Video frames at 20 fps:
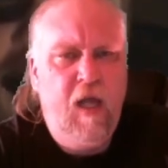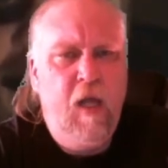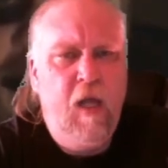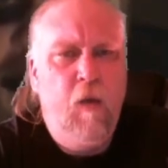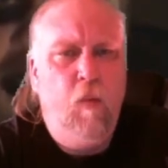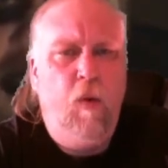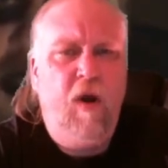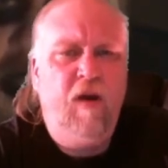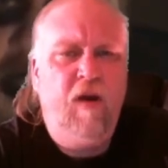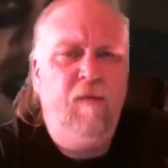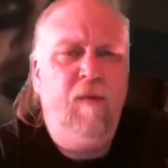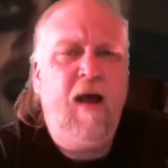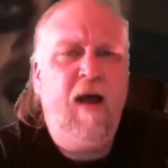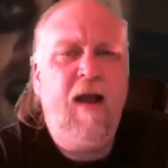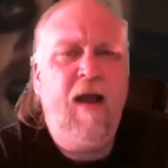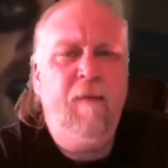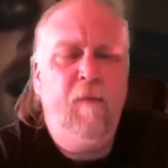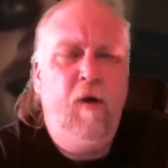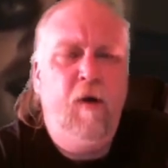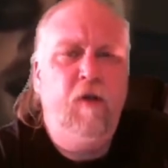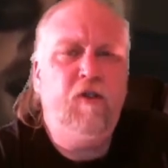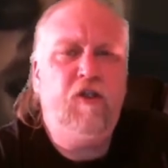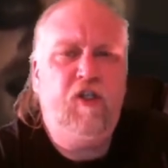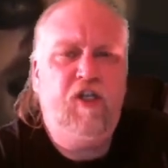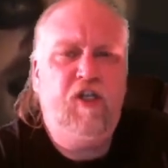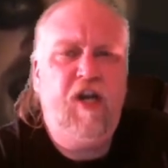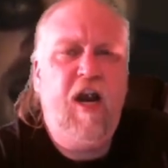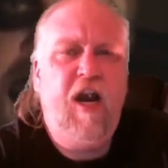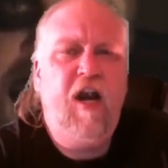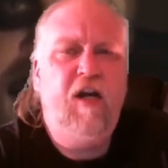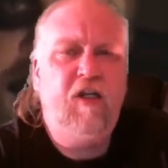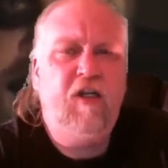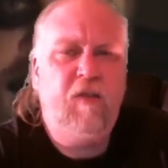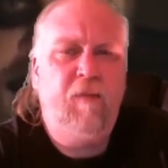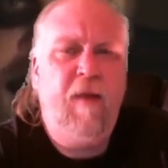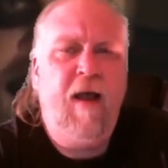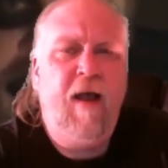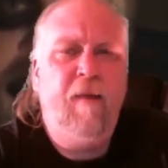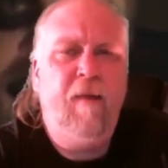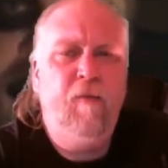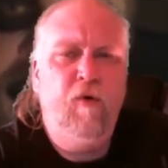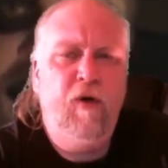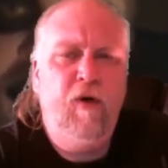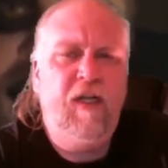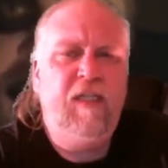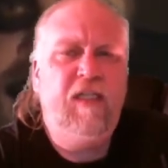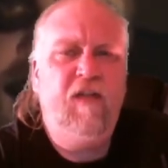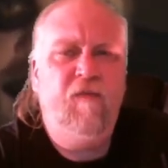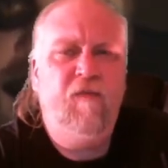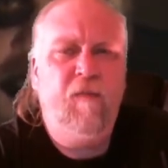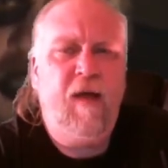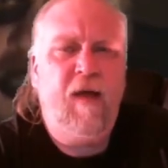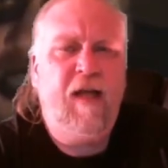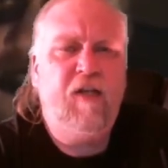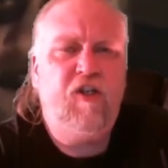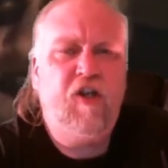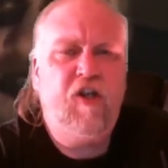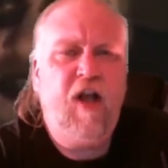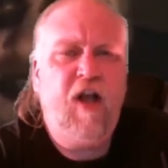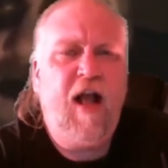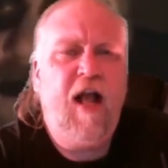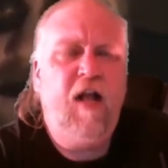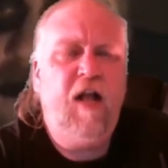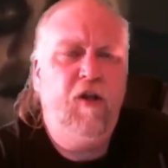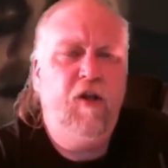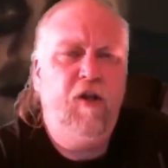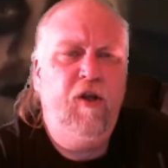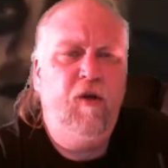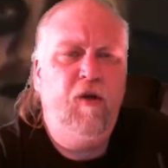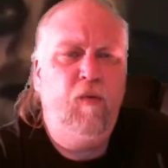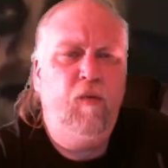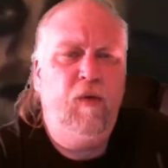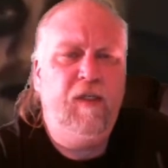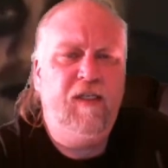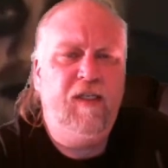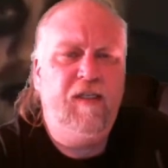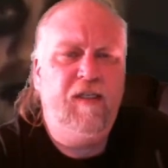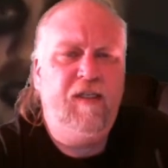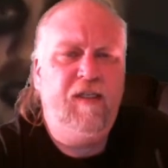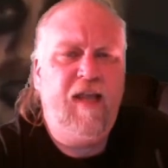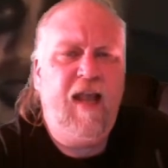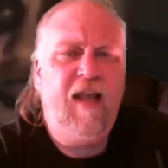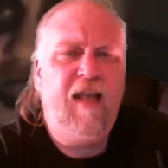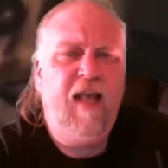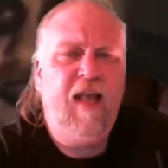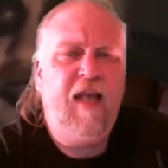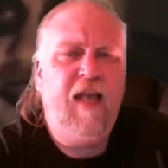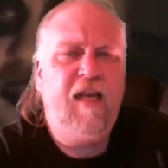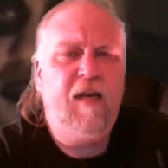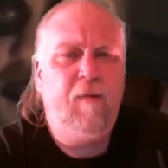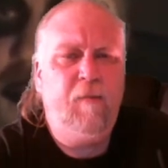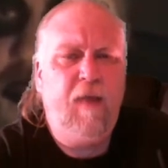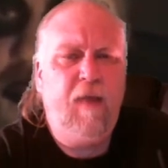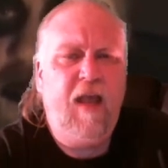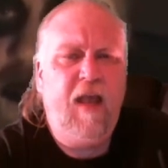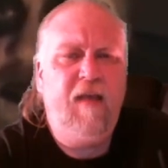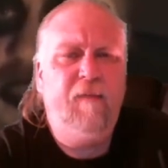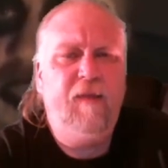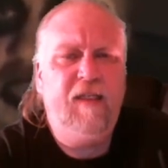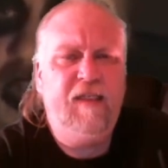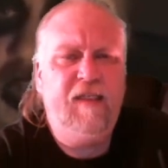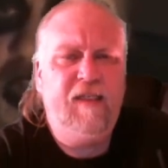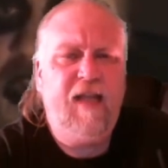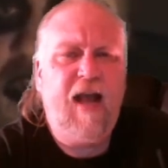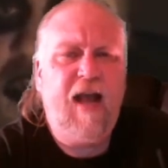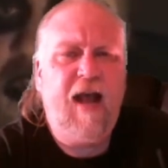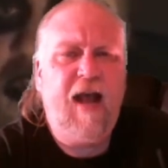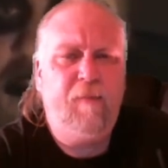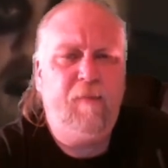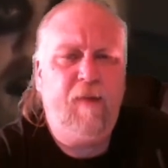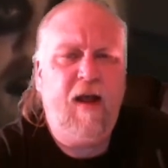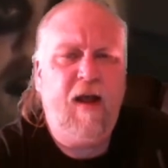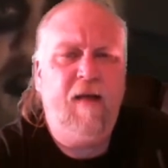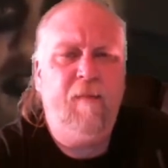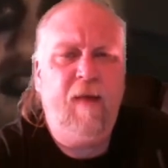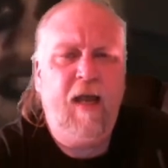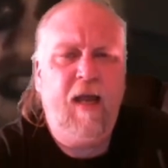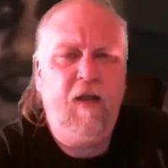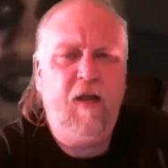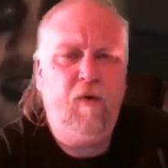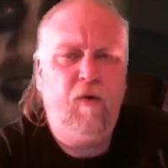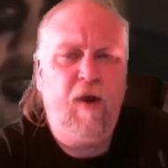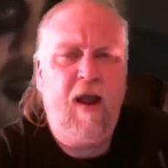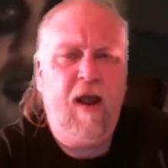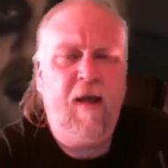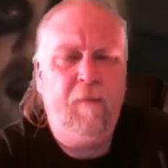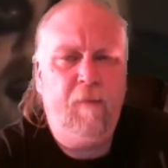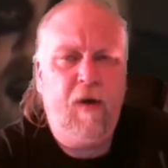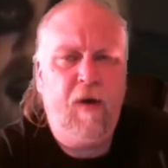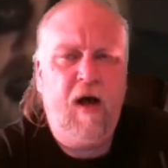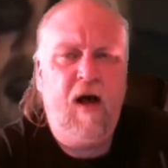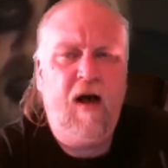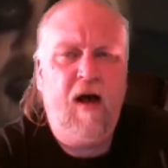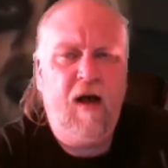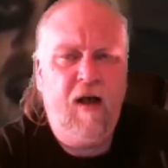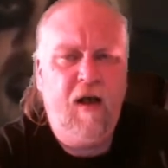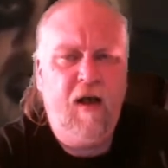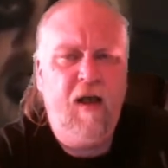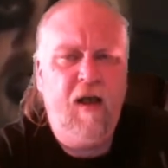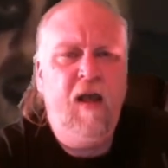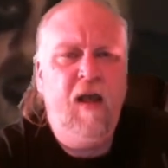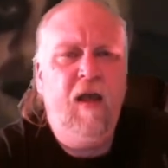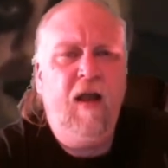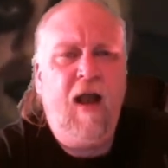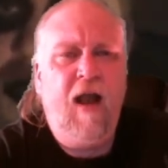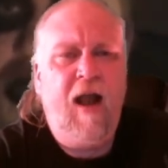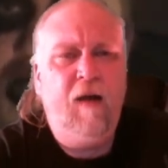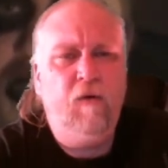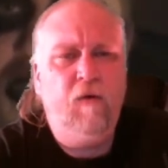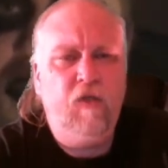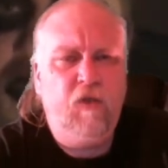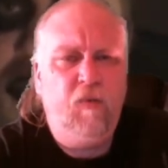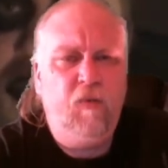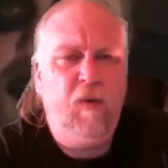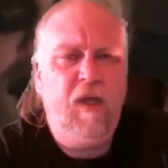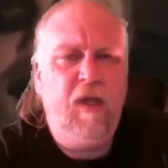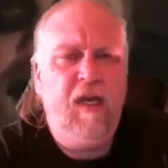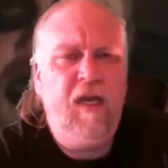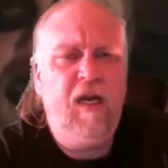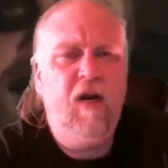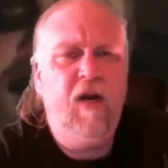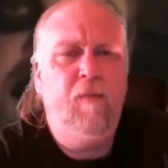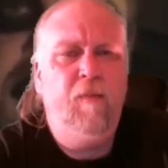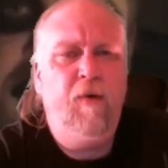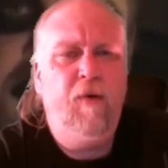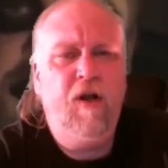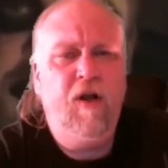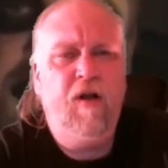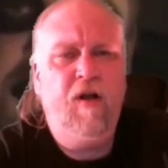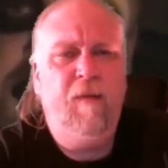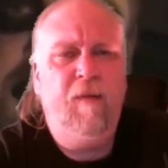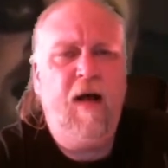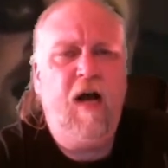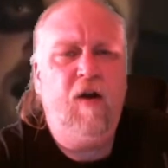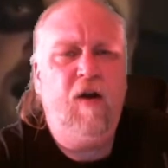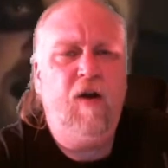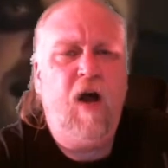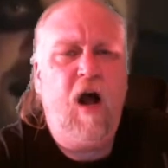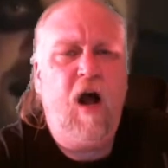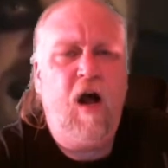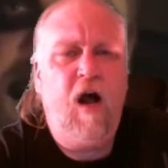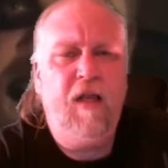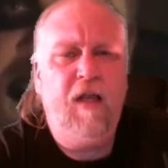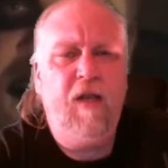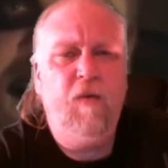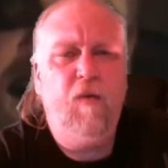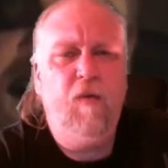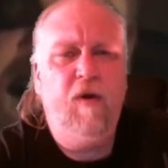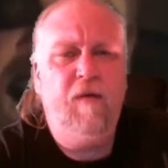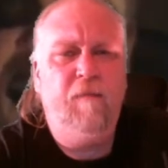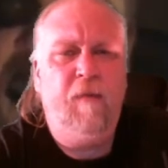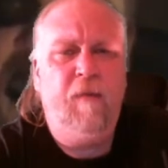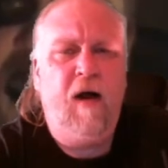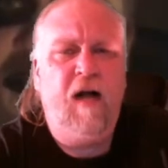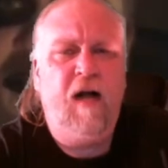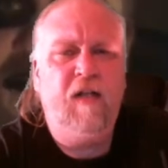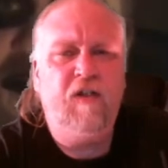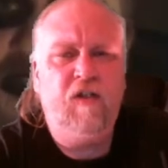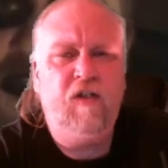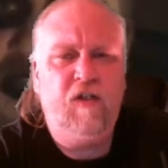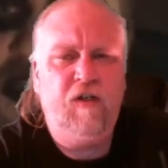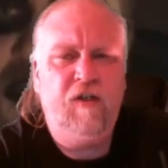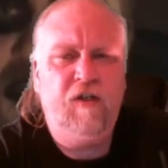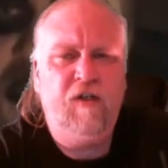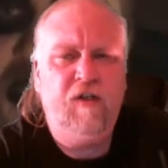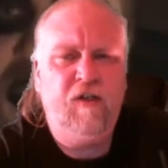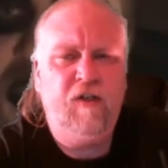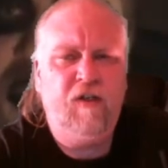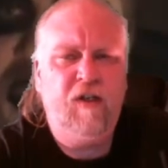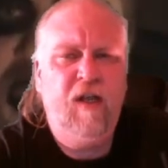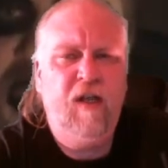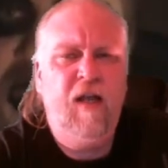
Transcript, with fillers: One of my most cherished memories of my childhood was a day getting babysat by my grandpa. I was reading a book about Hollywood monsters